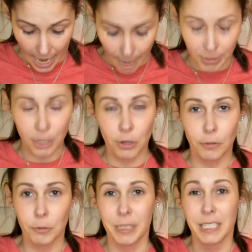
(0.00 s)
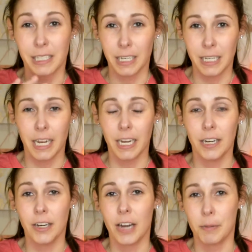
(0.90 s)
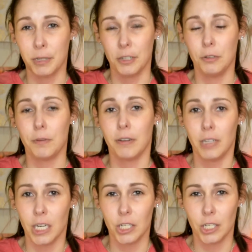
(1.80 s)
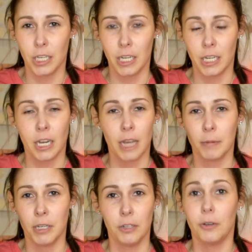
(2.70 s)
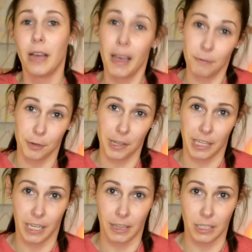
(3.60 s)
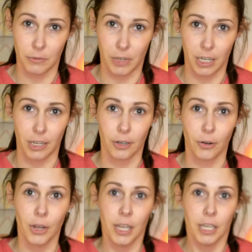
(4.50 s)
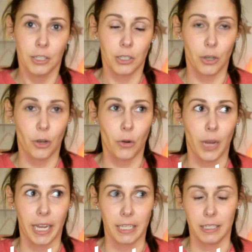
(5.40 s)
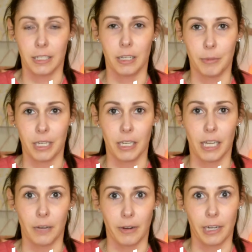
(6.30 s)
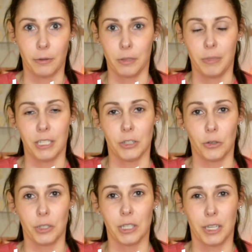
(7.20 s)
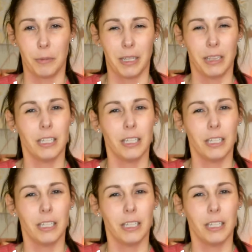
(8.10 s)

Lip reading: I'm going to go over my skincare, I'm going to do foundation, I'm going to do everything in this video. So I guess it's going to be a get ready with me, so it's going to be a